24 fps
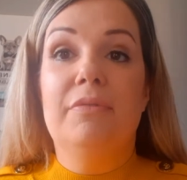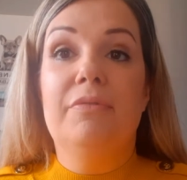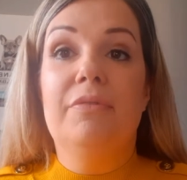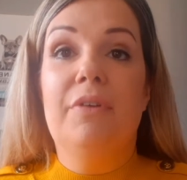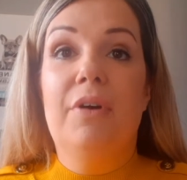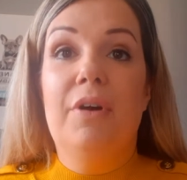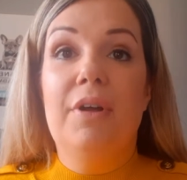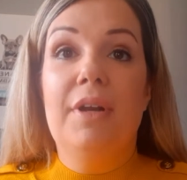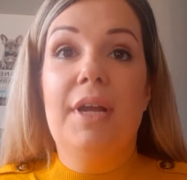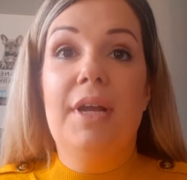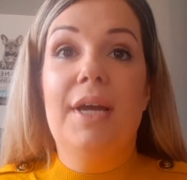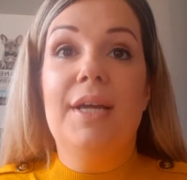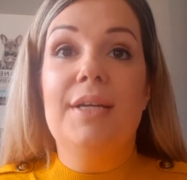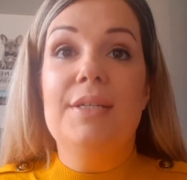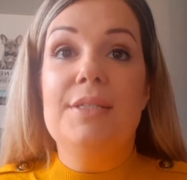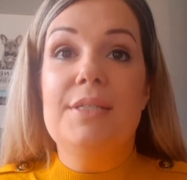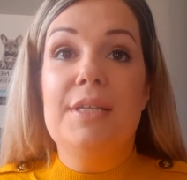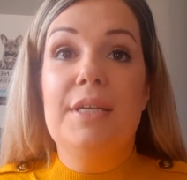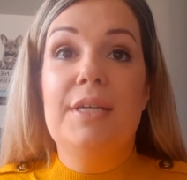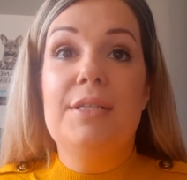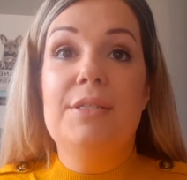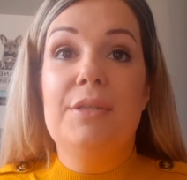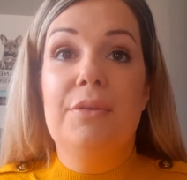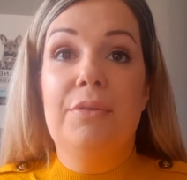Fortnite
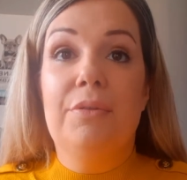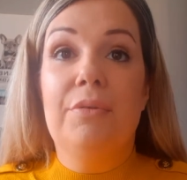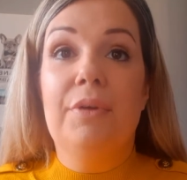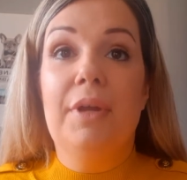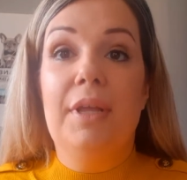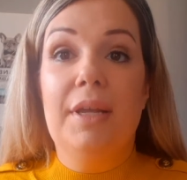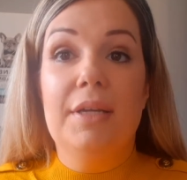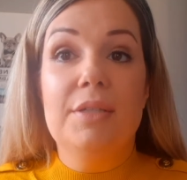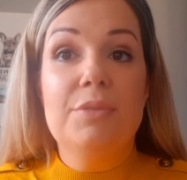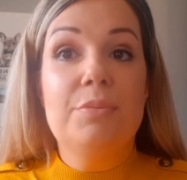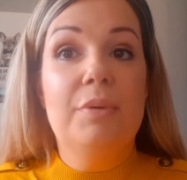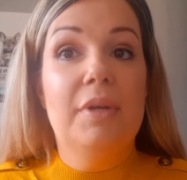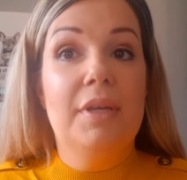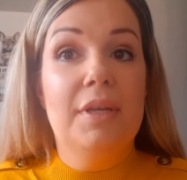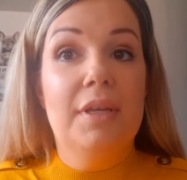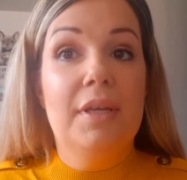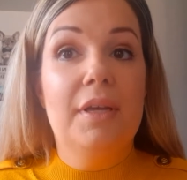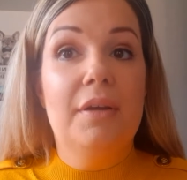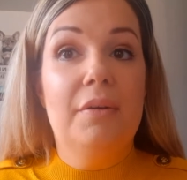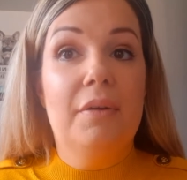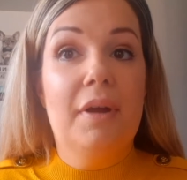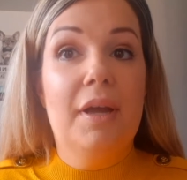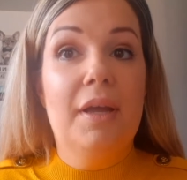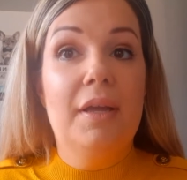Season 3 last week,
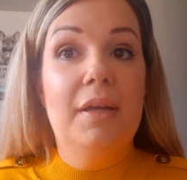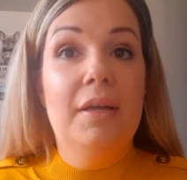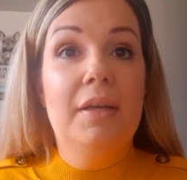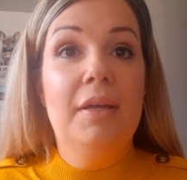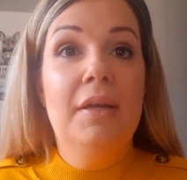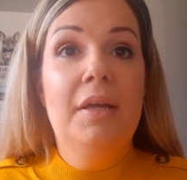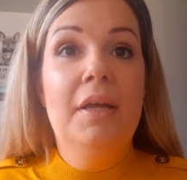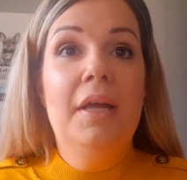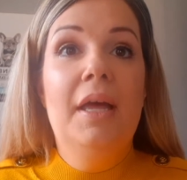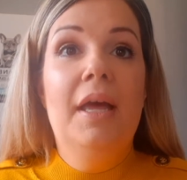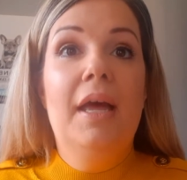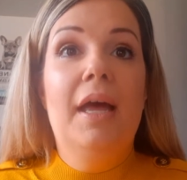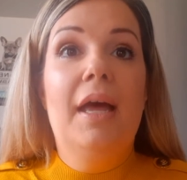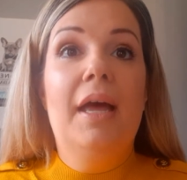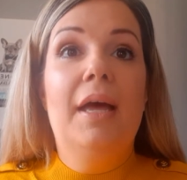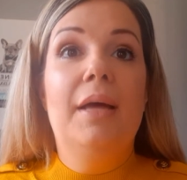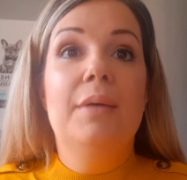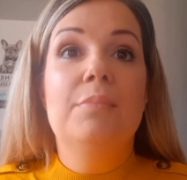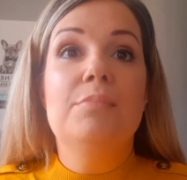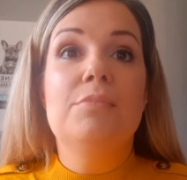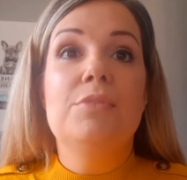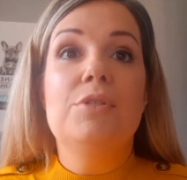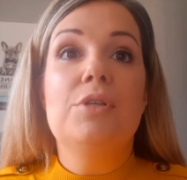year eight.